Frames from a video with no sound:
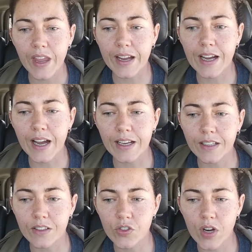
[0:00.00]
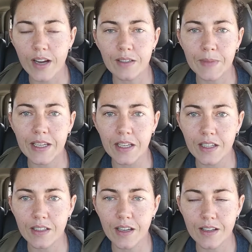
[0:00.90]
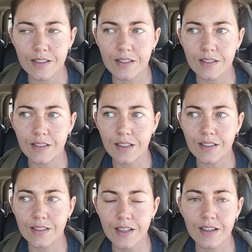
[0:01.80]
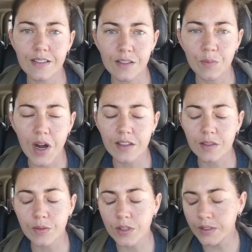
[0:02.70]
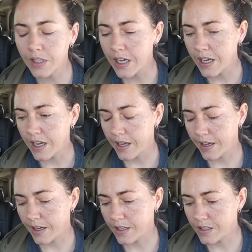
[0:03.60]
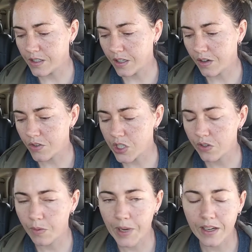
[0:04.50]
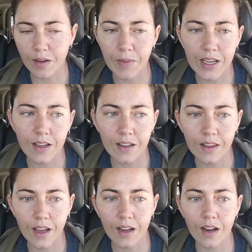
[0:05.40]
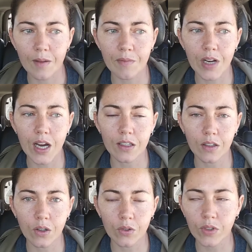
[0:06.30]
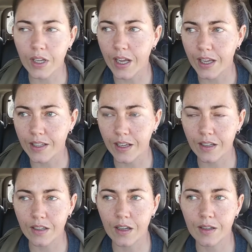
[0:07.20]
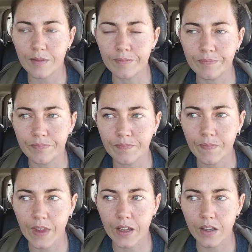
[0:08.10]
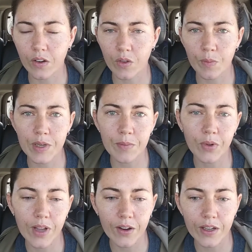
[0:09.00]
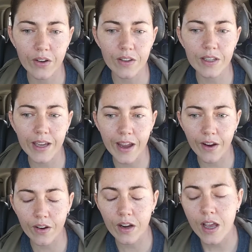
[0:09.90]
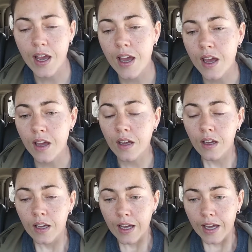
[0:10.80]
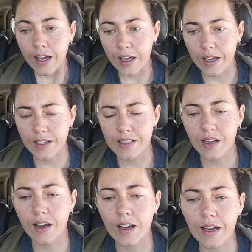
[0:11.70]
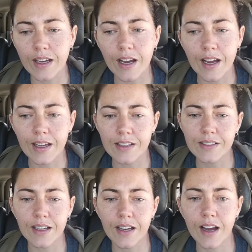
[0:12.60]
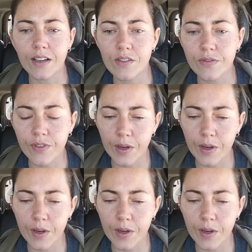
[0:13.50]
I kind of tried to make it as concise as possible. And, she reminded me that I'm not alone, and that, there are people out here that care. And I guess I kind of,